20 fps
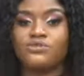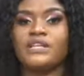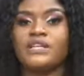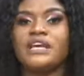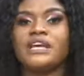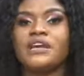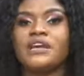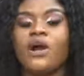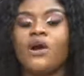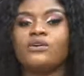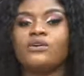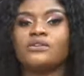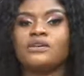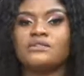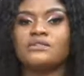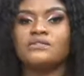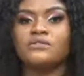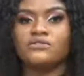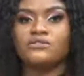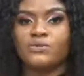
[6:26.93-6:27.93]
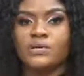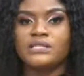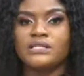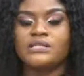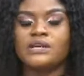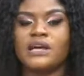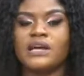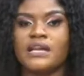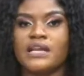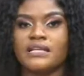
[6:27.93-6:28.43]
Today on
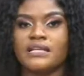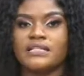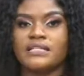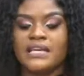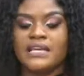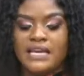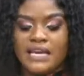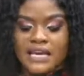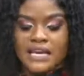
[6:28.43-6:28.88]
Constituency Connect,